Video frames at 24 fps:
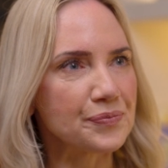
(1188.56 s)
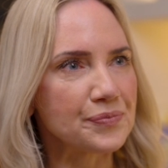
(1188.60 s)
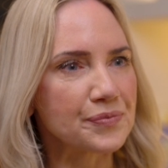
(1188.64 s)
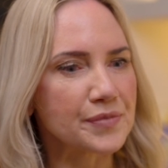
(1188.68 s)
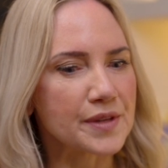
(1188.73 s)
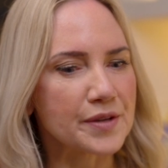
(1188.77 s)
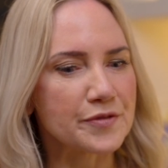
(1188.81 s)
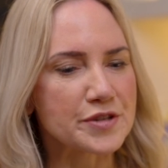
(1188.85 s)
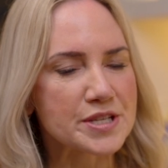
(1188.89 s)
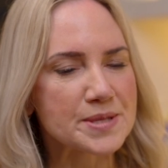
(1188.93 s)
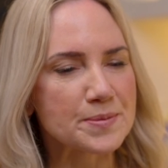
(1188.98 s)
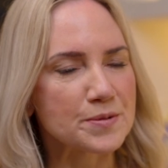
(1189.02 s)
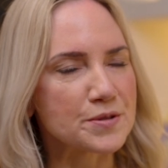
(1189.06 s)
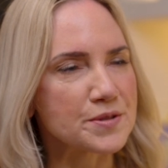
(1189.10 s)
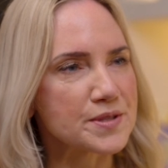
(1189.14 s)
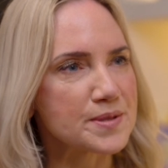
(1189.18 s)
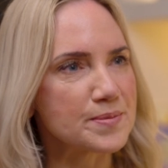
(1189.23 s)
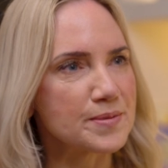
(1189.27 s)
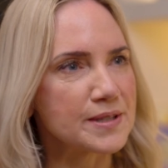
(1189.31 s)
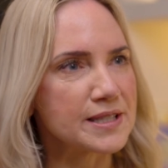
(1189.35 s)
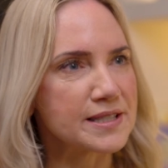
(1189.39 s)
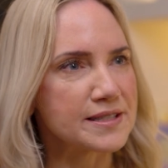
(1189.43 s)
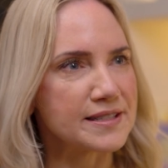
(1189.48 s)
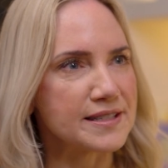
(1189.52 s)

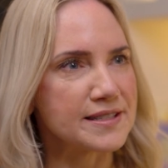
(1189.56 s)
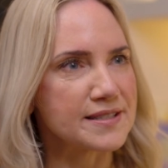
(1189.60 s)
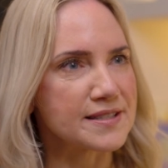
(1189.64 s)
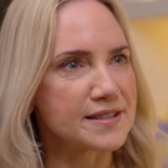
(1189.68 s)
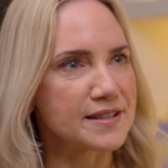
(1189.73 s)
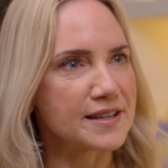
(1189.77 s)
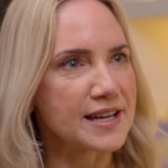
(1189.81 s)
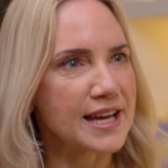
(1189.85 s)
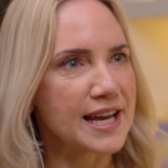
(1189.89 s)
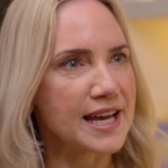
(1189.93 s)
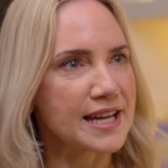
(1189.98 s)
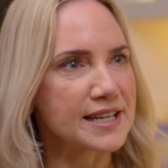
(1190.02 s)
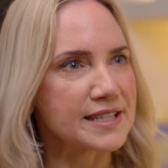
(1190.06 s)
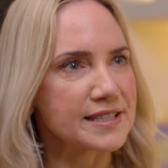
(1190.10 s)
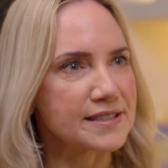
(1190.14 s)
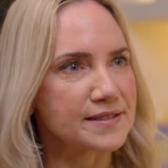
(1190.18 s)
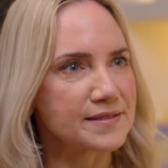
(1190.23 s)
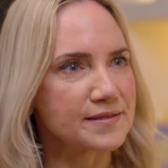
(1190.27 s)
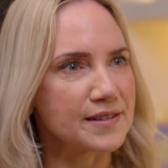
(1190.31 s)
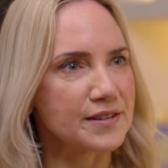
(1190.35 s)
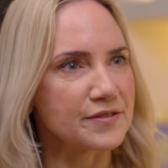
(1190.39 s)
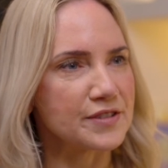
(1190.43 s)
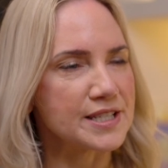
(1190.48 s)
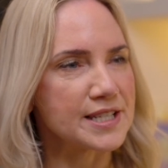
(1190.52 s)
responsibilities that I had
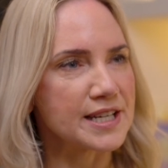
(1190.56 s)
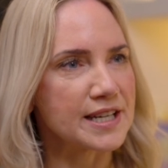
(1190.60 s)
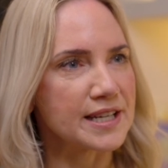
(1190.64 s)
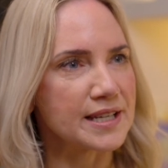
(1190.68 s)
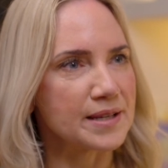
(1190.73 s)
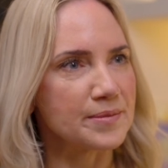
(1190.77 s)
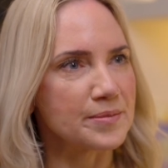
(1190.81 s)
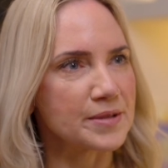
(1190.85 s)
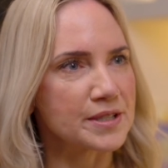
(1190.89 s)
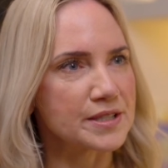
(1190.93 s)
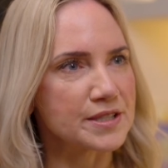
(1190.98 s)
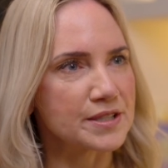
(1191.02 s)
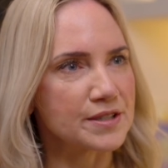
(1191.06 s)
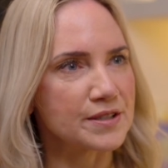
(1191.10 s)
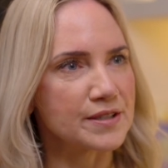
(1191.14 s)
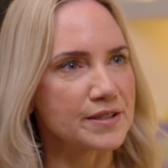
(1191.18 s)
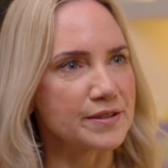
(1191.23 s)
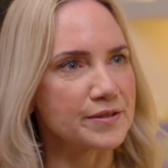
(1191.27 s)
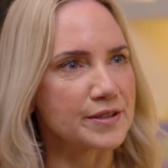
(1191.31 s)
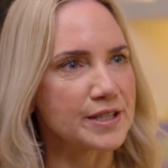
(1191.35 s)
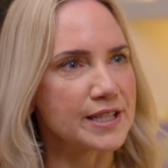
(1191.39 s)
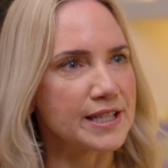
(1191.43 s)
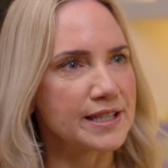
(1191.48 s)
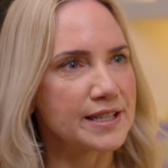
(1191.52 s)
every day in my
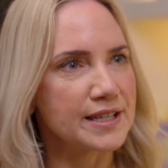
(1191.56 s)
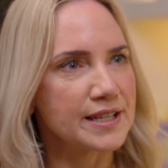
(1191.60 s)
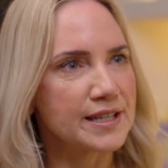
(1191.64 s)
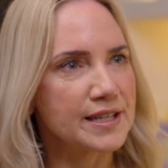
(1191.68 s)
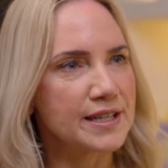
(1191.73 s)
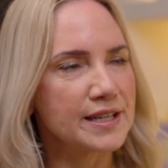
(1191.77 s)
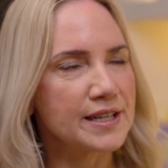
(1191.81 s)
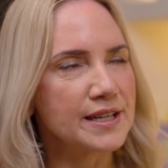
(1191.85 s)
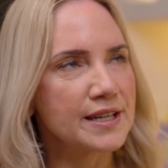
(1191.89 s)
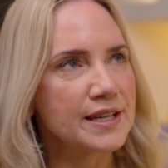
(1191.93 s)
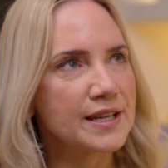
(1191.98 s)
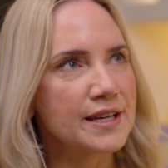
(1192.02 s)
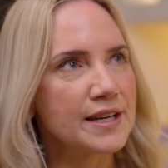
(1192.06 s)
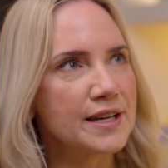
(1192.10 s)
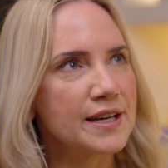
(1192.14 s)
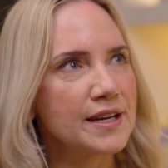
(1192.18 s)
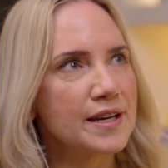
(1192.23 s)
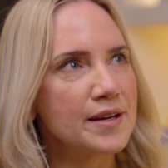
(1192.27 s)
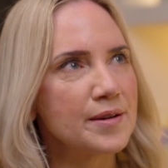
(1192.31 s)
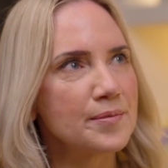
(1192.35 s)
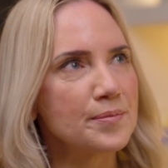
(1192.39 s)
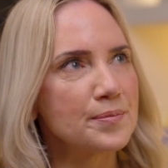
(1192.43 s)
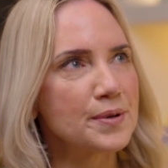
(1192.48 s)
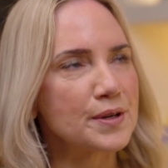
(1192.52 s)
diary.
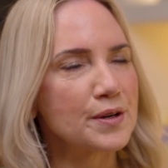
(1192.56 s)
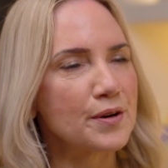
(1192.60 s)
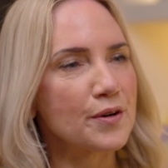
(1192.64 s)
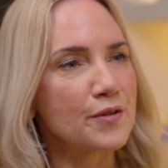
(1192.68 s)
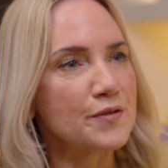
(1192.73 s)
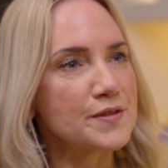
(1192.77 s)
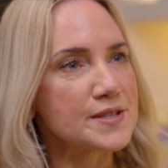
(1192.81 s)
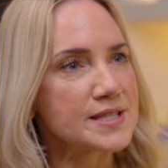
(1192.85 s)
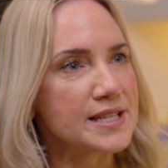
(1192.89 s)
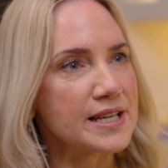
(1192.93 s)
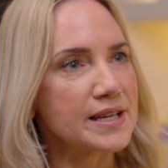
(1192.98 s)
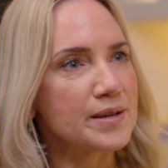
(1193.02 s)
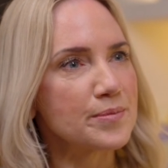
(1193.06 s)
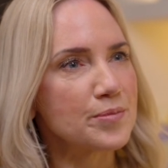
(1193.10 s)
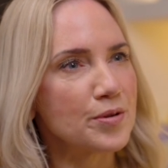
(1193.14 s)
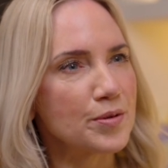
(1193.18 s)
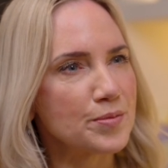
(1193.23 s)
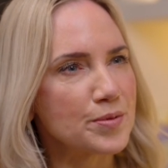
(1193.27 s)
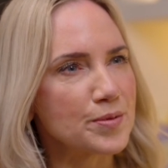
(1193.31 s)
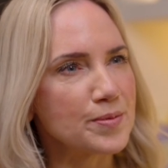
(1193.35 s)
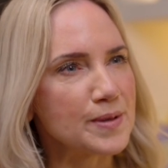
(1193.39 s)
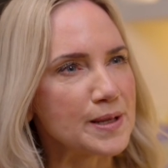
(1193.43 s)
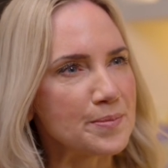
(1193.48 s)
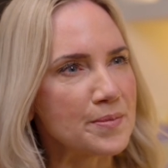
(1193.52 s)
But obviously it
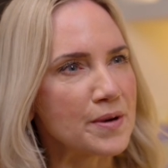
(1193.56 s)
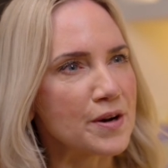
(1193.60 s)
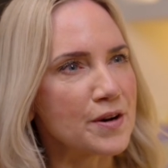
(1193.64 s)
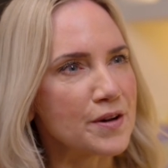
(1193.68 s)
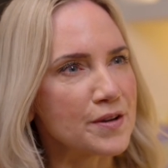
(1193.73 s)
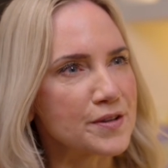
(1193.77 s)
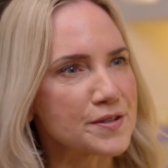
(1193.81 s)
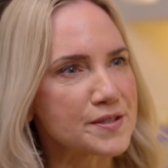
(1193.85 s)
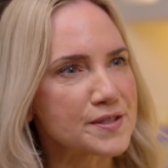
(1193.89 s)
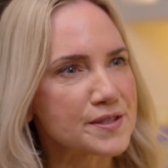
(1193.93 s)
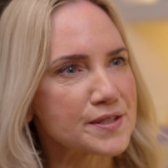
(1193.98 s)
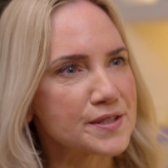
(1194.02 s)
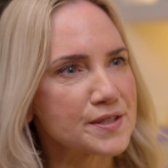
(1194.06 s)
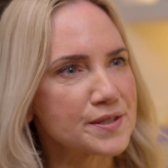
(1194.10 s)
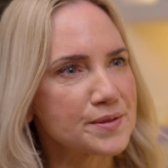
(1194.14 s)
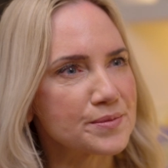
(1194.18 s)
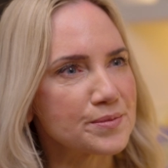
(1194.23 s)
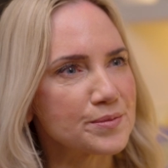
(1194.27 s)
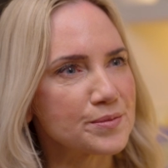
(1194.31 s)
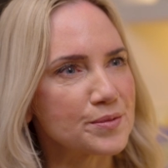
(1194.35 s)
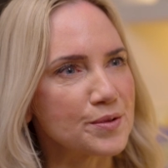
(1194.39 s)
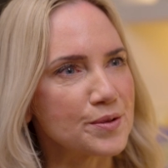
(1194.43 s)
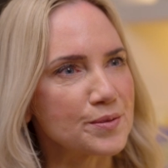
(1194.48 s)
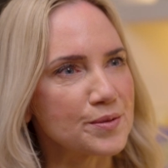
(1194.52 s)
probably masked
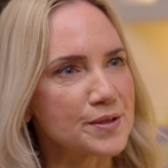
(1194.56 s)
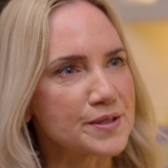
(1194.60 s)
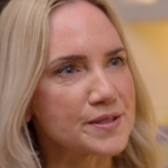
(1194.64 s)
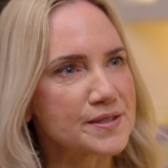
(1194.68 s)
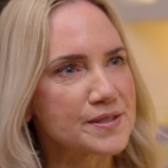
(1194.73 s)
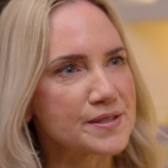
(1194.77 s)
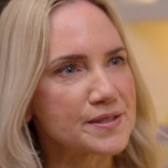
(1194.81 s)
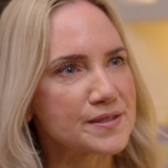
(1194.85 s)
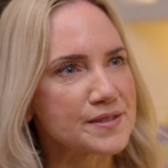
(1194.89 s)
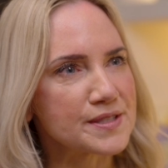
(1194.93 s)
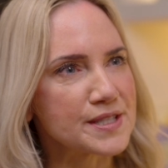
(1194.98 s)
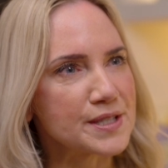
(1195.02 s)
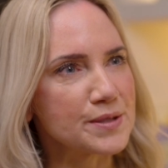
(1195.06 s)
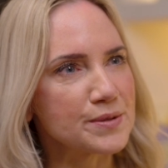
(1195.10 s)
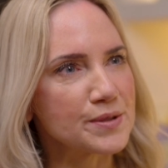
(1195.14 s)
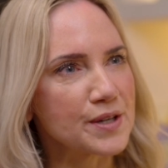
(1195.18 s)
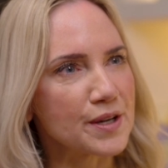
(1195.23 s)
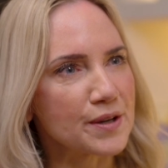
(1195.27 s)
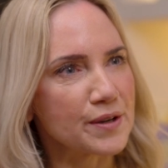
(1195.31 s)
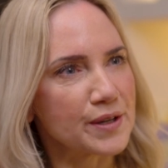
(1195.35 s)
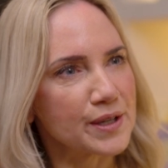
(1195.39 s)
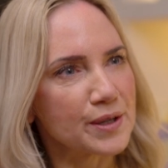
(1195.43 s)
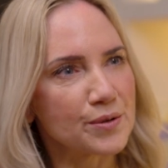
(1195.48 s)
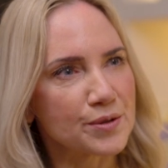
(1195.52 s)
what was still
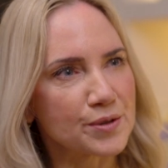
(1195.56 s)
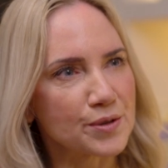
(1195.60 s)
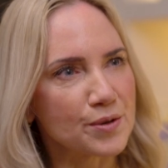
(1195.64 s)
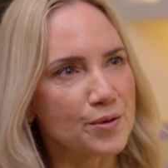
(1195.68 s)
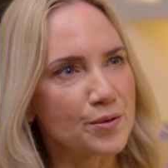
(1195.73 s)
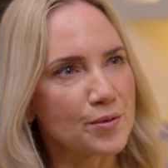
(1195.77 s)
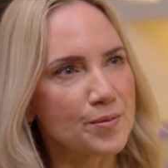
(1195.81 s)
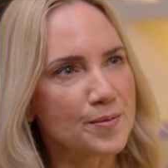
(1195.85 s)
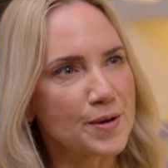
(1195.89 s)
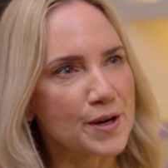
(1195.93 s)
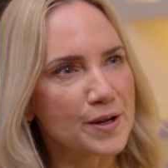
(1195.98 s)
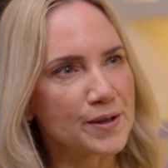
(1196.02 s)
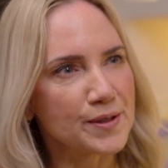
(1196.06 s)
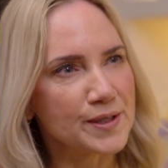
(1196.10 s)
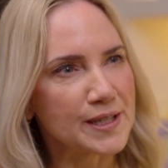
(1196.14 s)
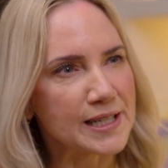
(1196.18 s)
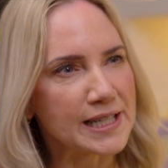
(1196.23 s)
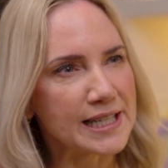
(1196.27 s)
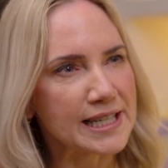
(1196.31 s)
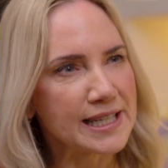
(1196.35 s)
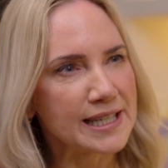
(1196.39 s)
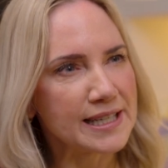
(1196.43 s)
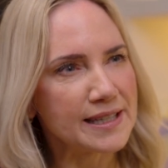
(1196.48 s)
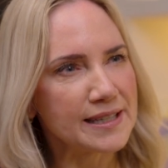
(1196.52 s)
going on
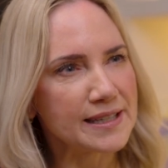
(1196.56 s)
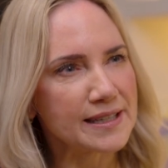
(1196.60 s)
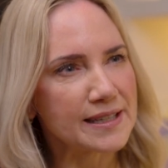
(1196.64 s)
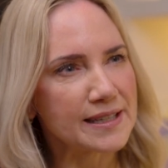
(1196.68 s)
hormonally.